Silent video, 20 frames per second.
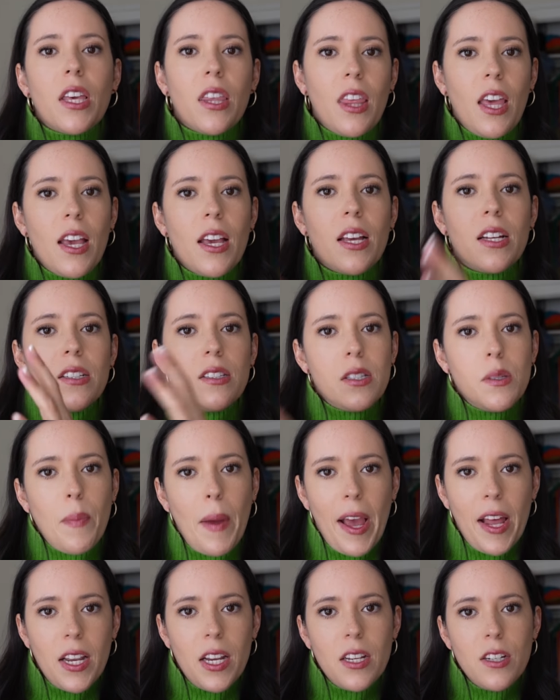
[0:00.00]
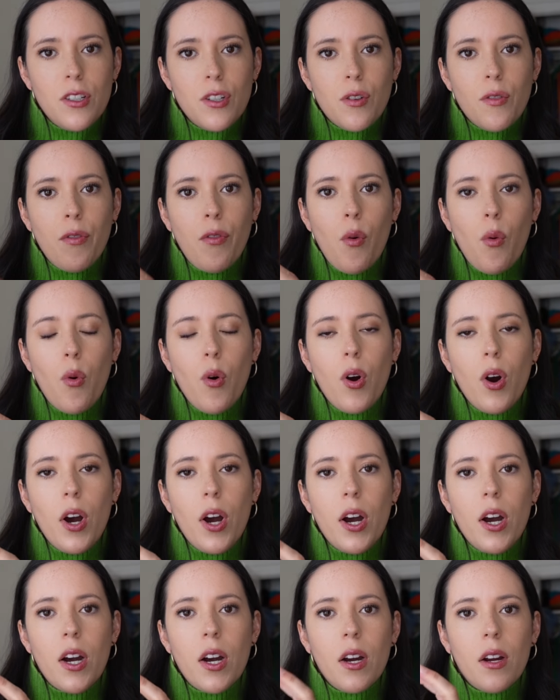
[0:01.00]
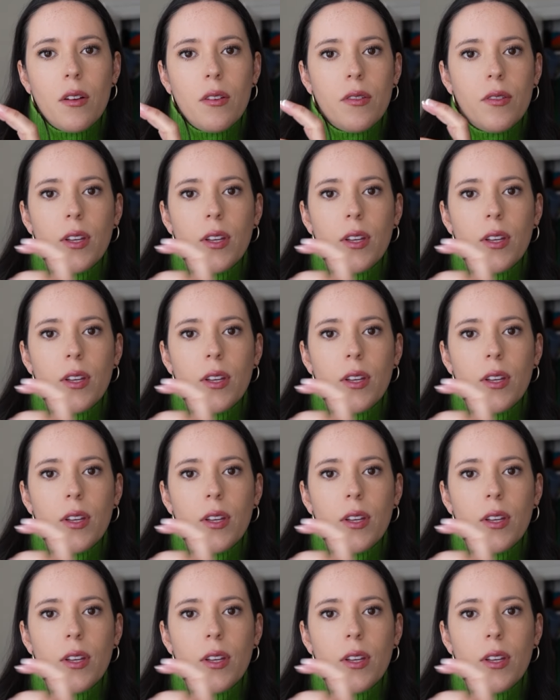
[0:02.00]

thing in Spanish for,